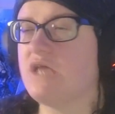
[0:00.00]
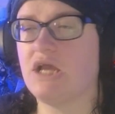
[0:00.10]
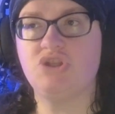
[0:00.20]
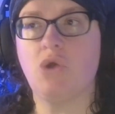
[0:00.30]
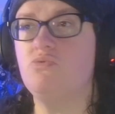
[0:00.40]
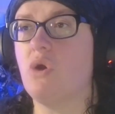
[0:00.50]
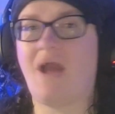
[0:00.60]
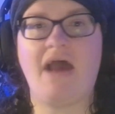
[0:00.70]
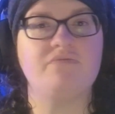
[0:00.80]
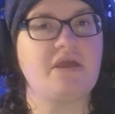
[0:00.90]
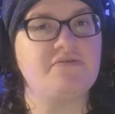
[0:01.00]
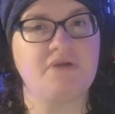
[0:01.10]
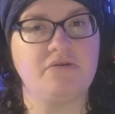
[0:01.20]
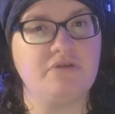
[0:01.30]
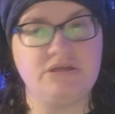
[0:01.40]
I don't know how they've
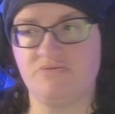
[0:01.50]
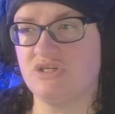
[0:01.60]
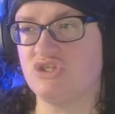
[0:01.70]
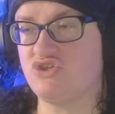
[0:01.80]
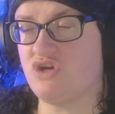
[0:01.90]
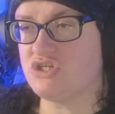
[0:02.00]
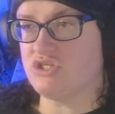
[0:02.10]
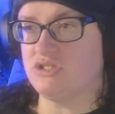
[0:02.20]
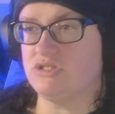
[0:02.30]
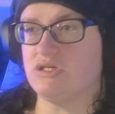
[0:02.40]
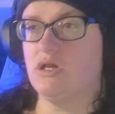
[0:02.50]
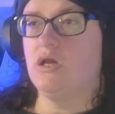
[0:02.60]
done these reconstructions,